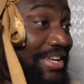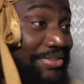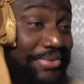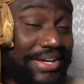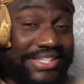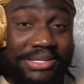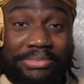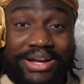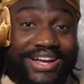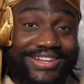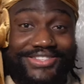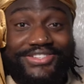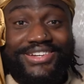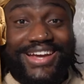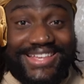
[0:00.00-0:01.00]
Anyways, I'm gonna
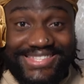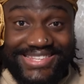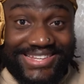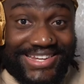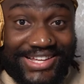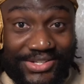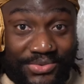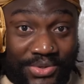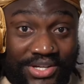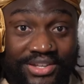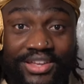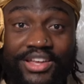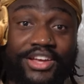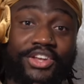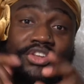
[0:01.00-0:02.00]
catch you guys in the next
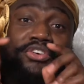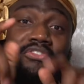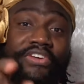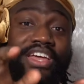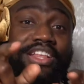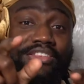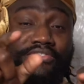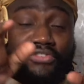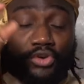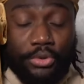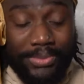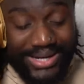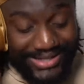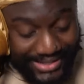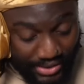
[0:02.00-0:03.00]
one. Don't forget to
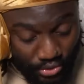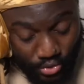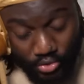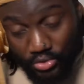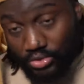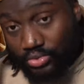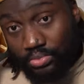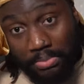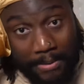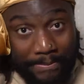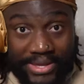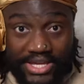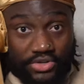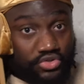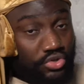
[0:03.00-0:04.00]
follow my Discord, my
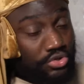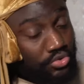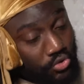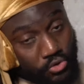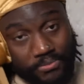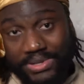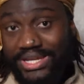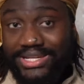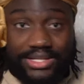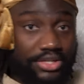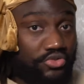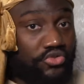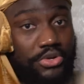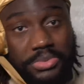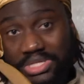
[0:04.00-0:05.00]
Patreon will be in the
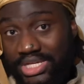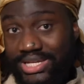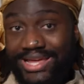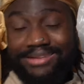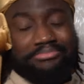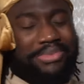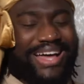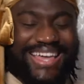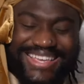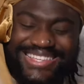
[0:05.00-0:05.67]
description, and my